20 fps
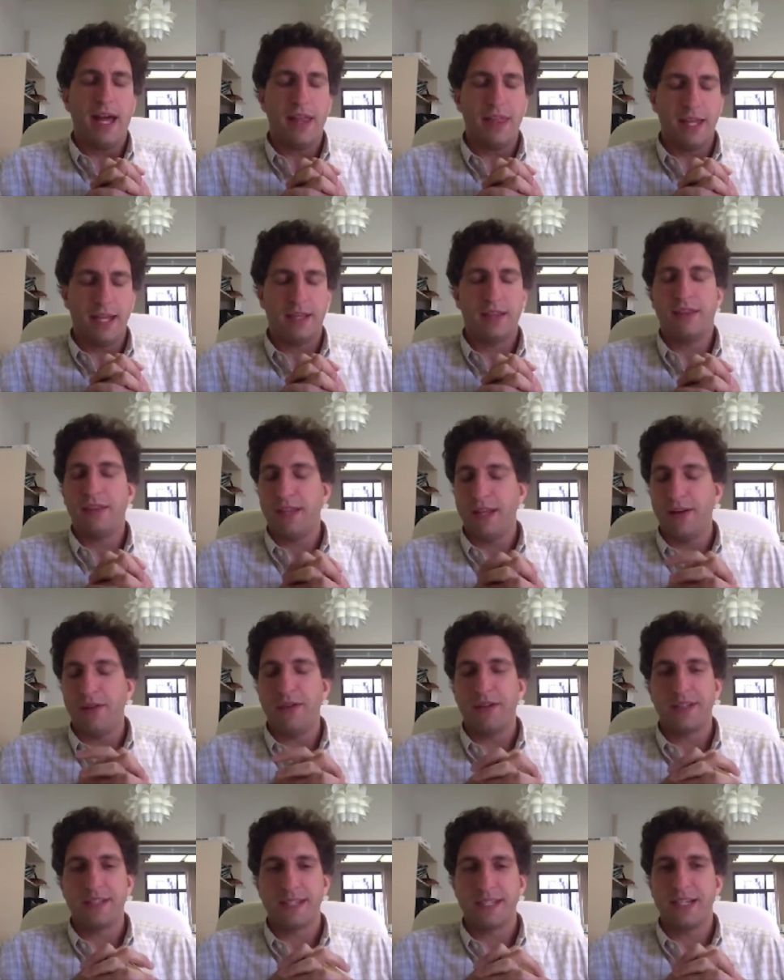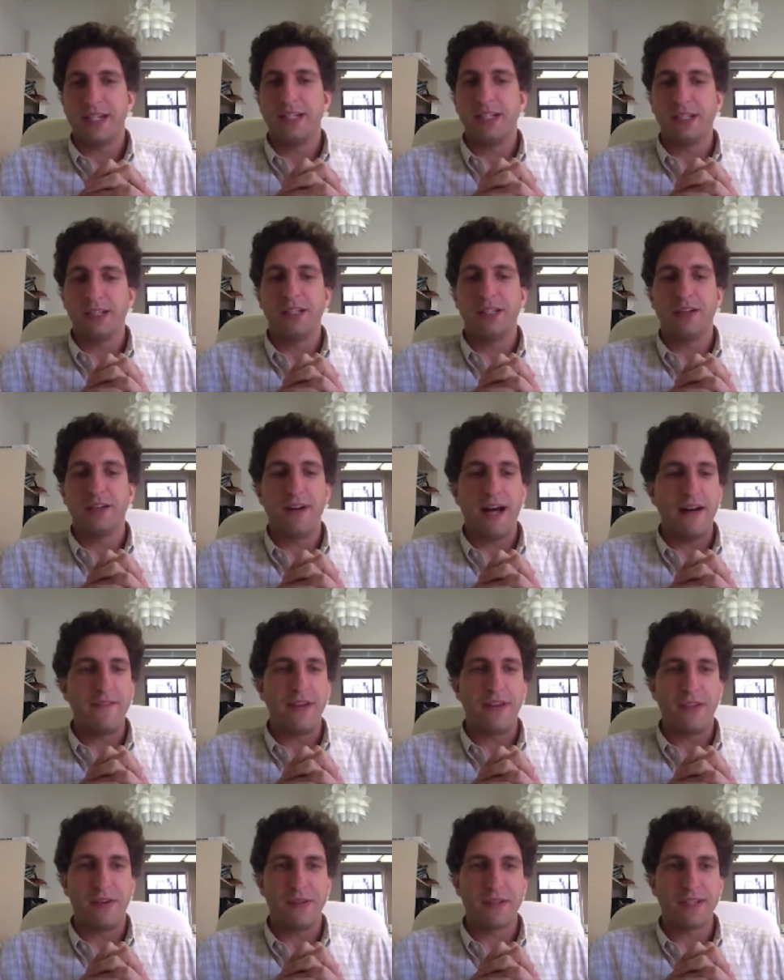I think, it's still
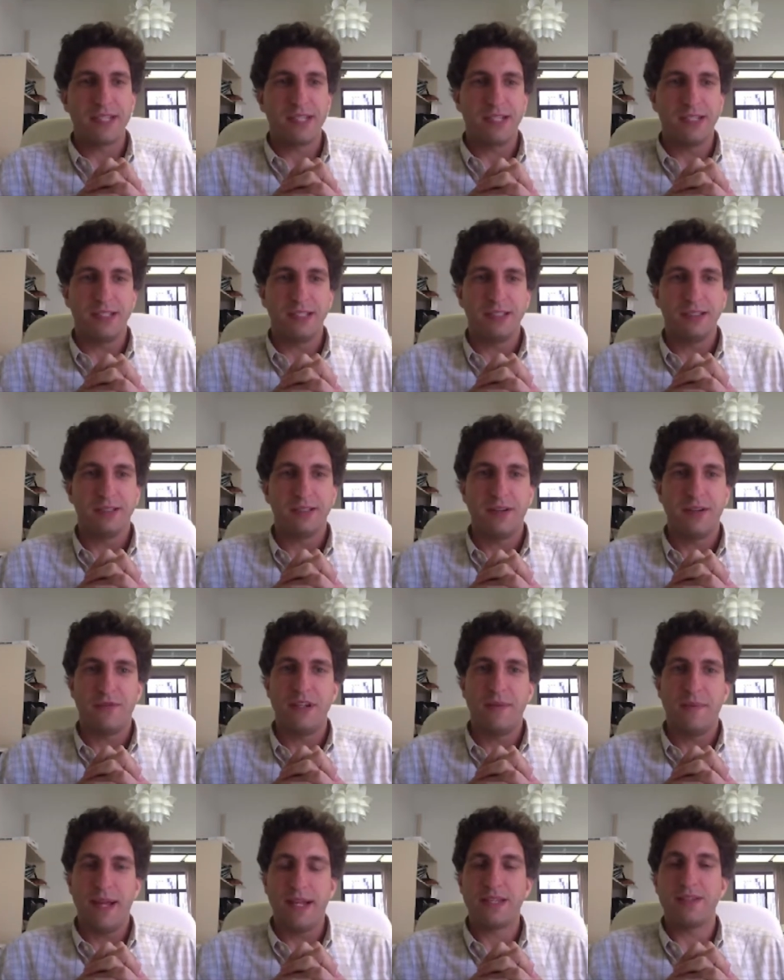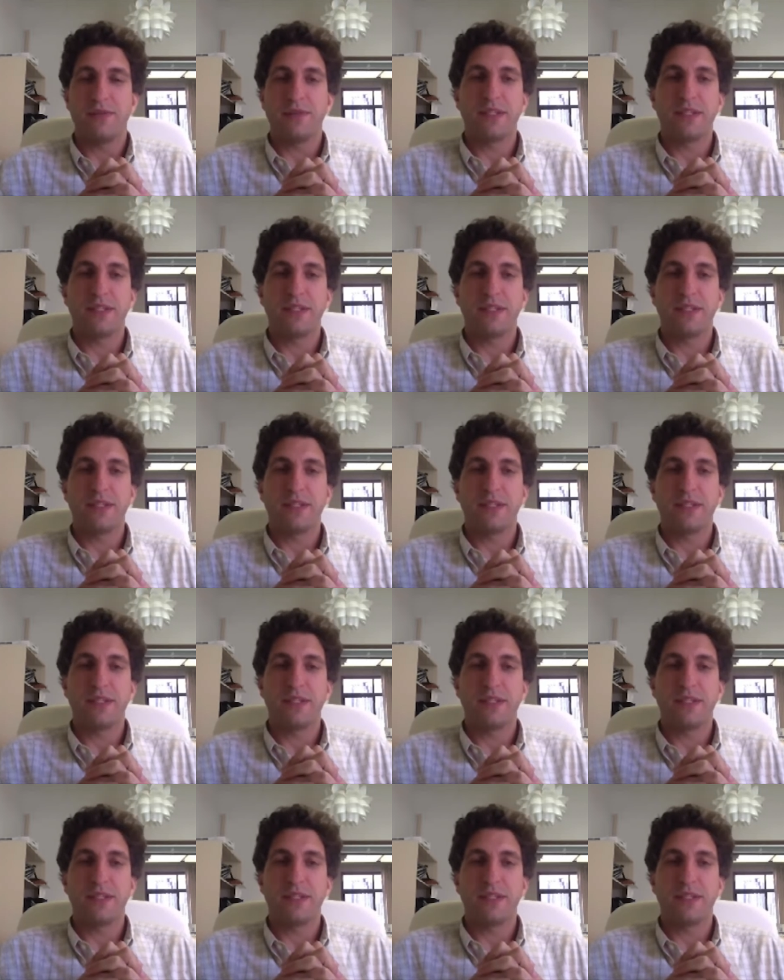evolving. There's still different debates.